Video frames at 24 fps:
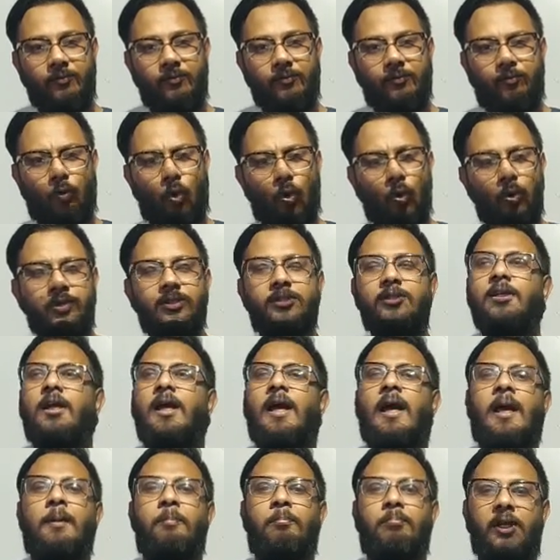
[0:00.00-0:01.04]
Force
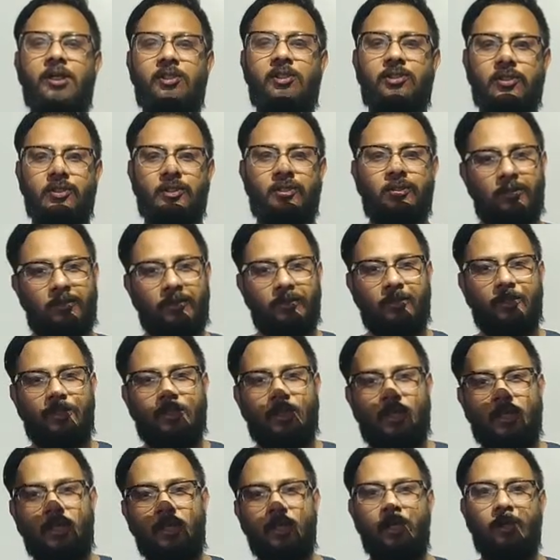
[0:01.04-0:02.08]
and Pressure
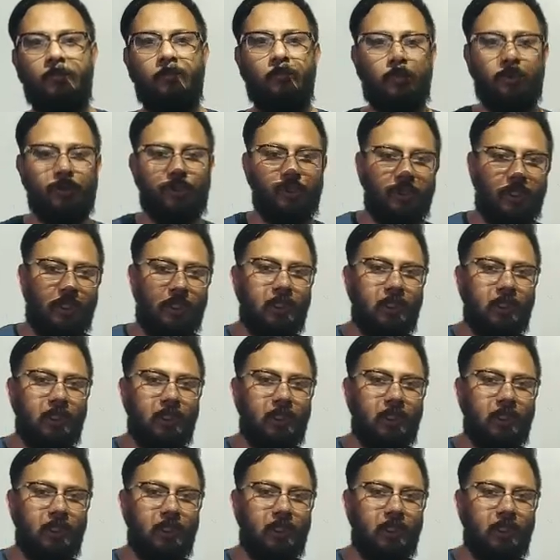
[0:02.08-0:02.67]
in Motion.